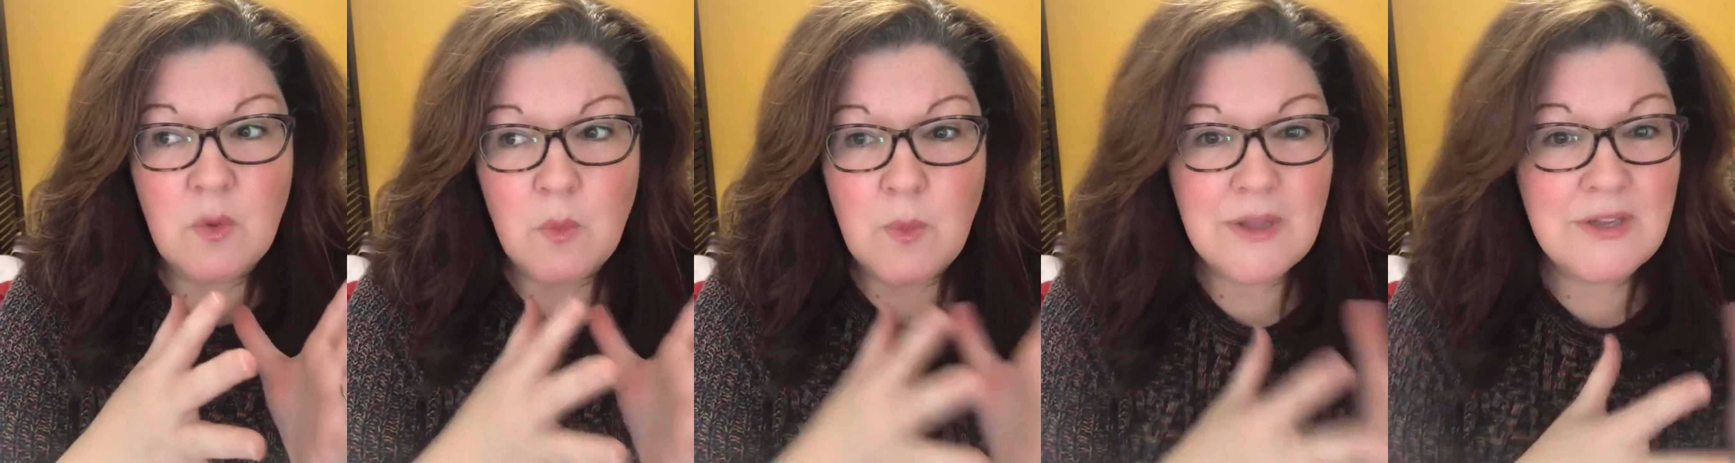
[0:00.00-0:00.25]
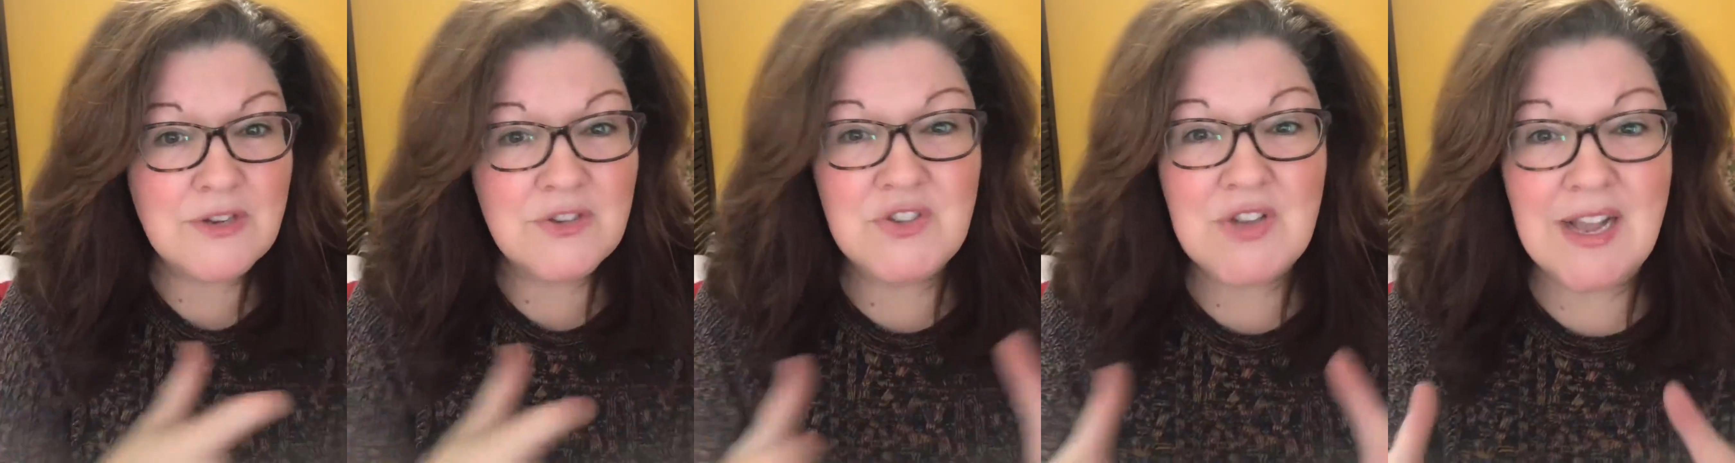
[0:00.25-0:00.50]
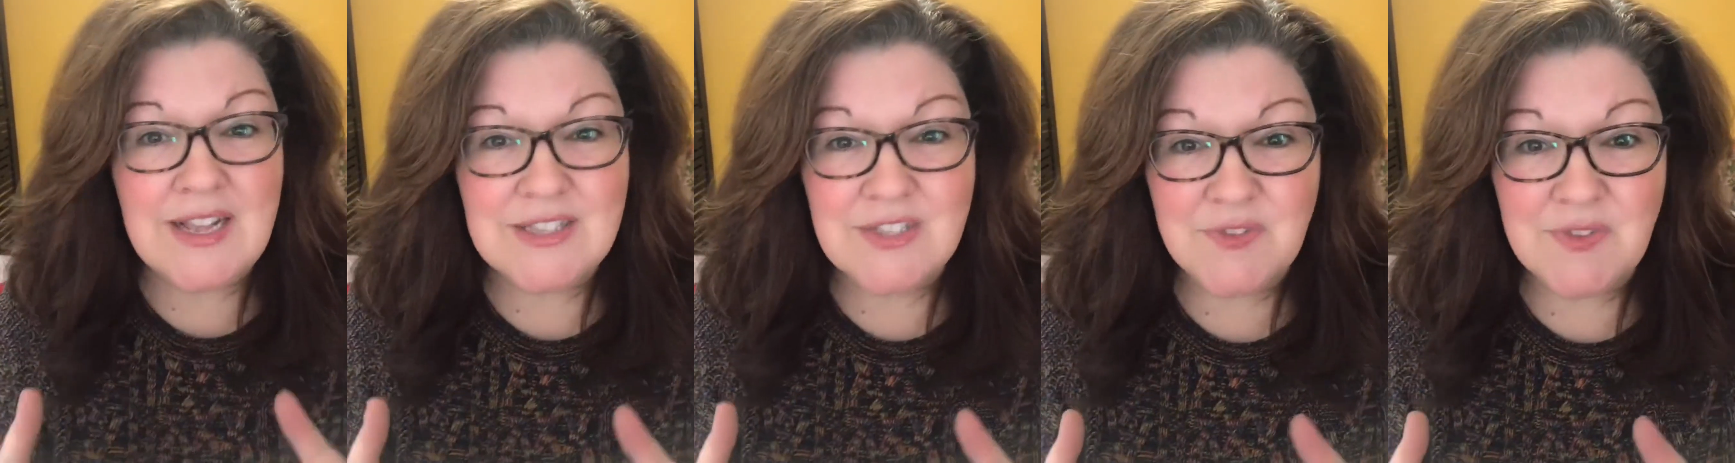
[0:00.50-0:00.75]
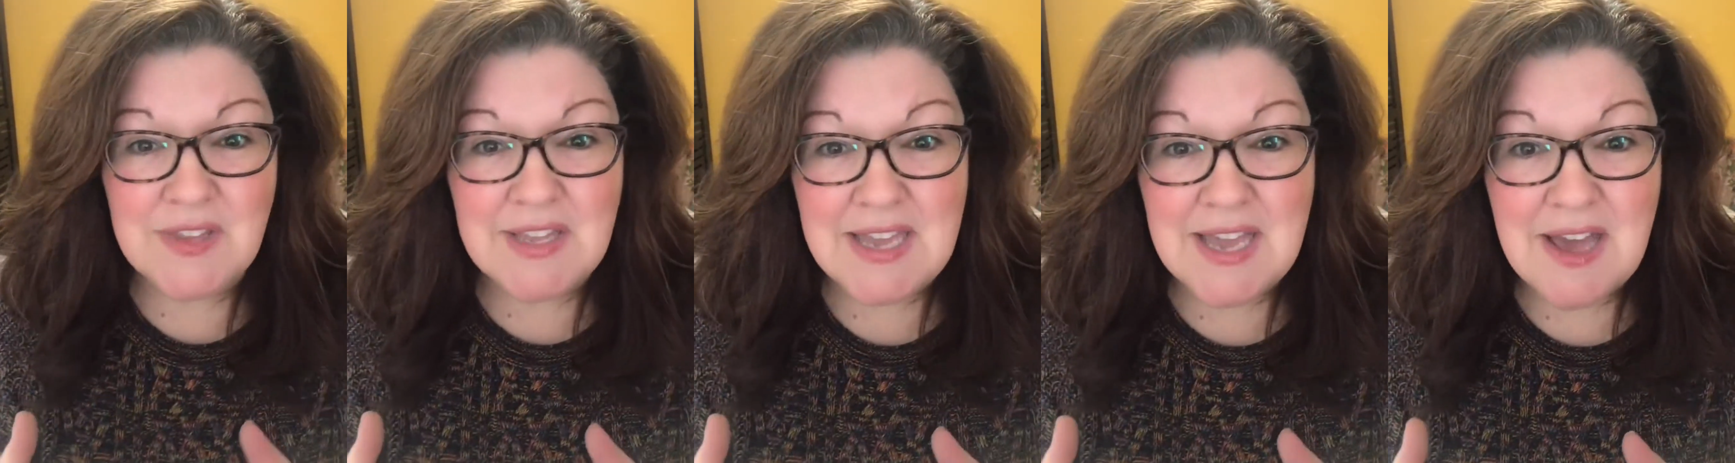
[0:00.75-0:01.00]
when your
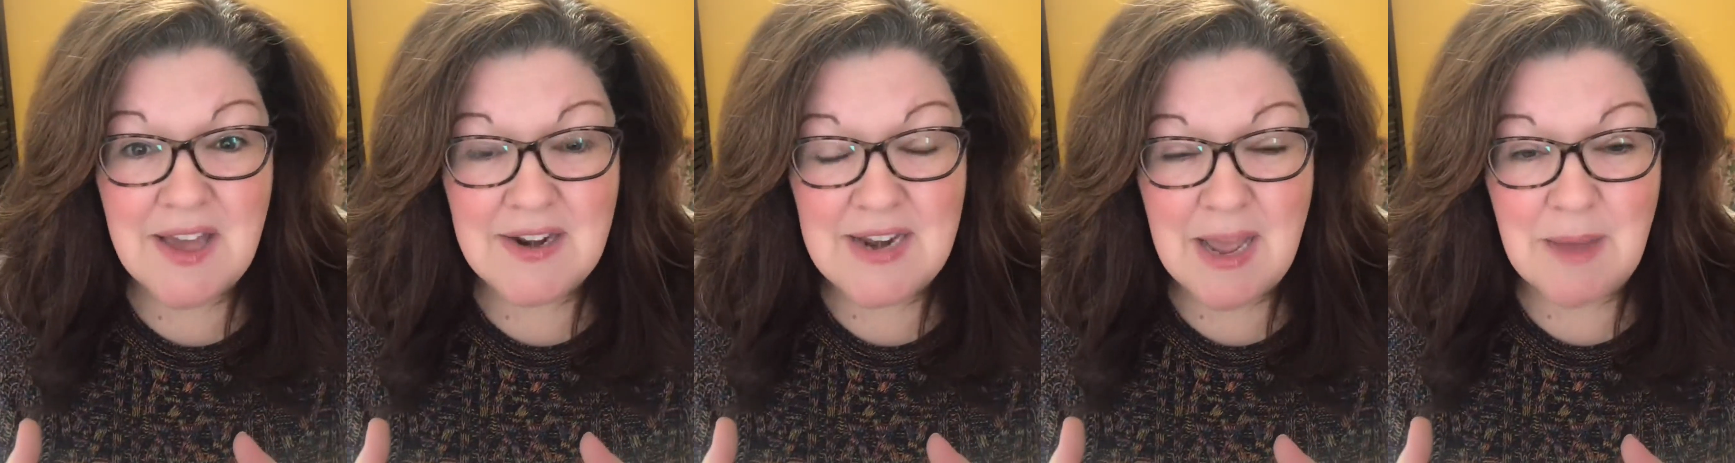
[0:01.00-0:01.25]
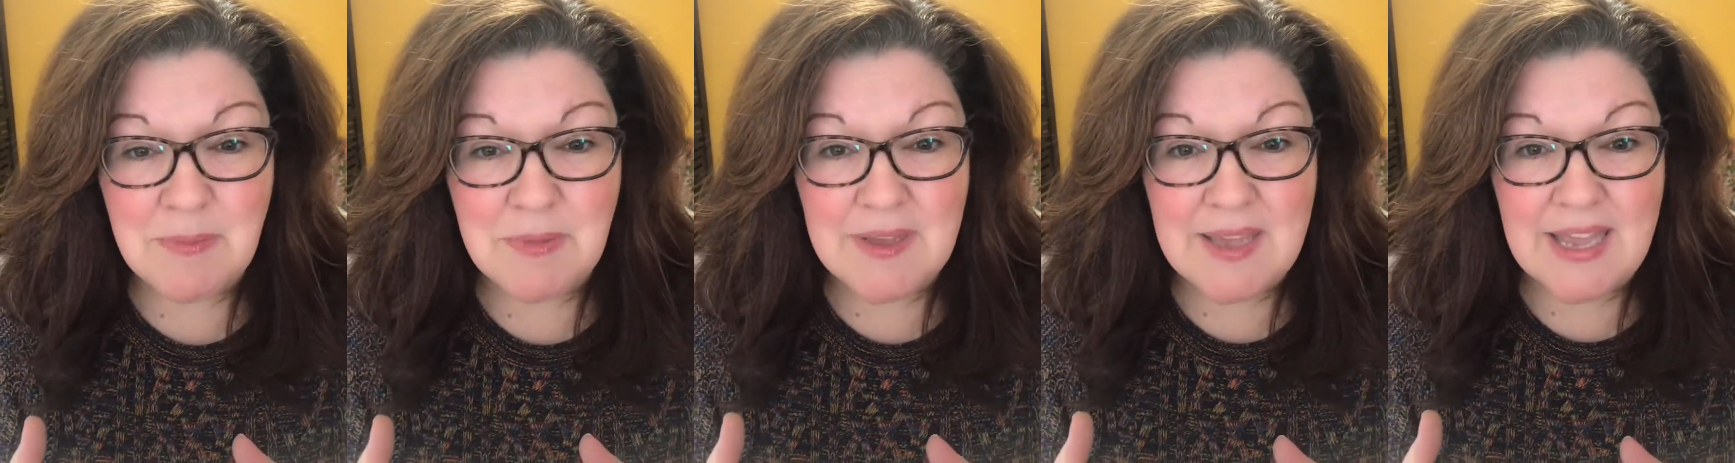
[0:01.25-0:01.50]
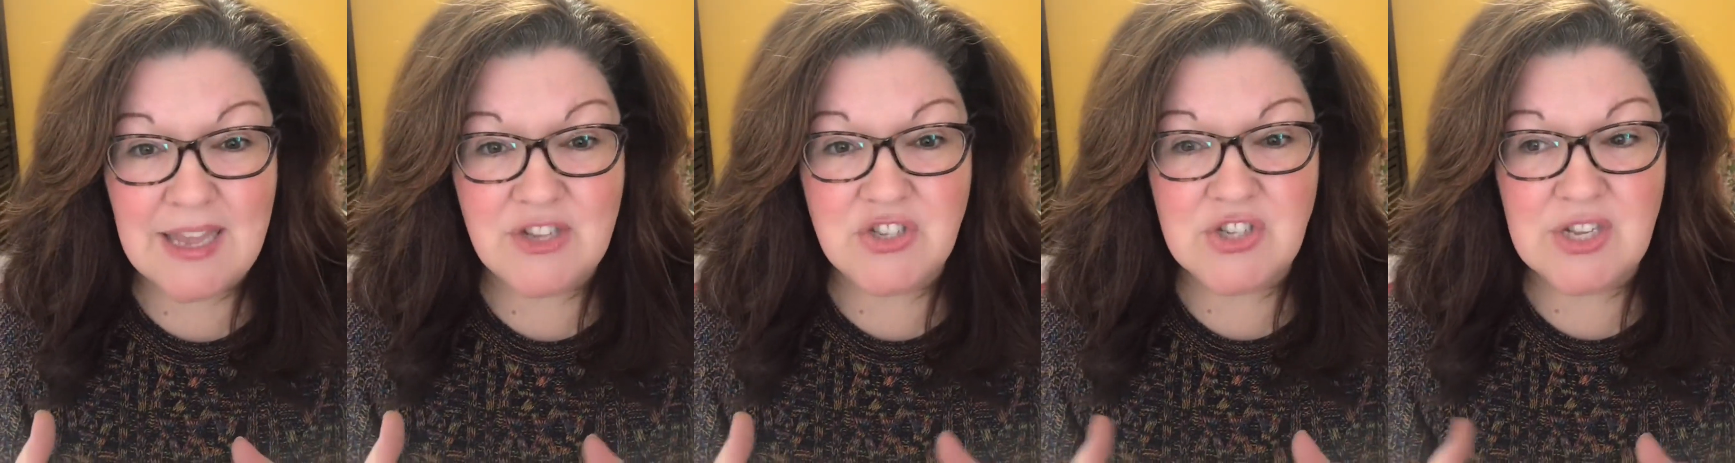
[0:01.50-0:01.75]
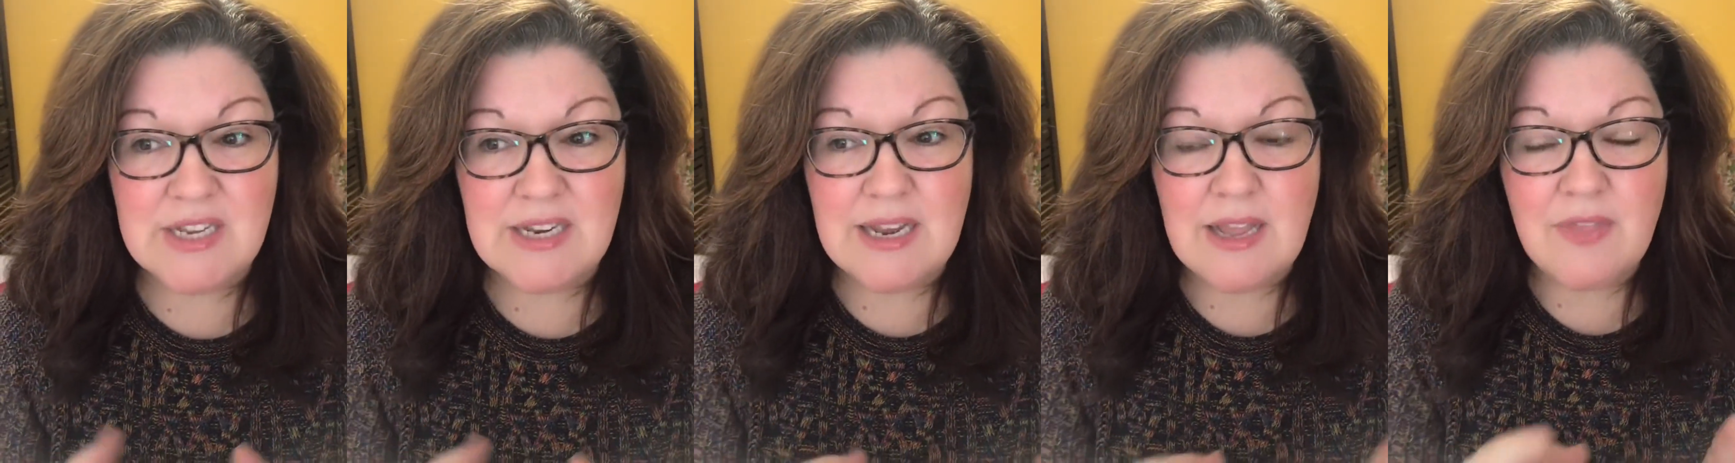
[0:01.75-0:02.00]
child's filling out an
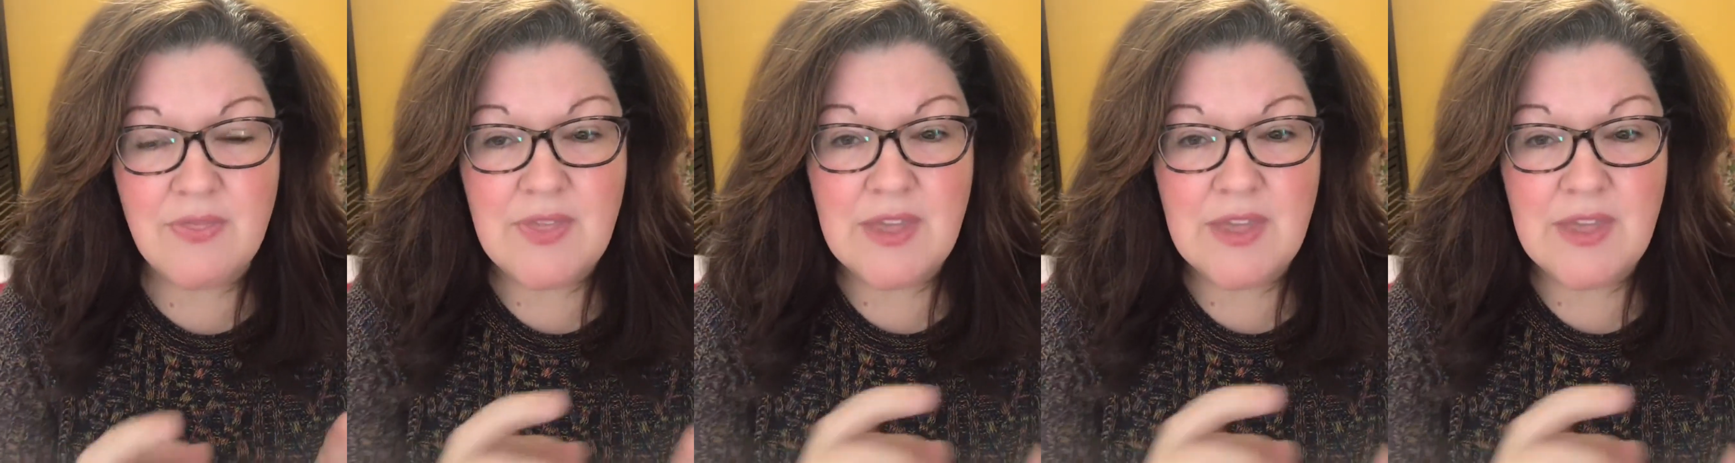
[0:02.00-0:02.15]
application,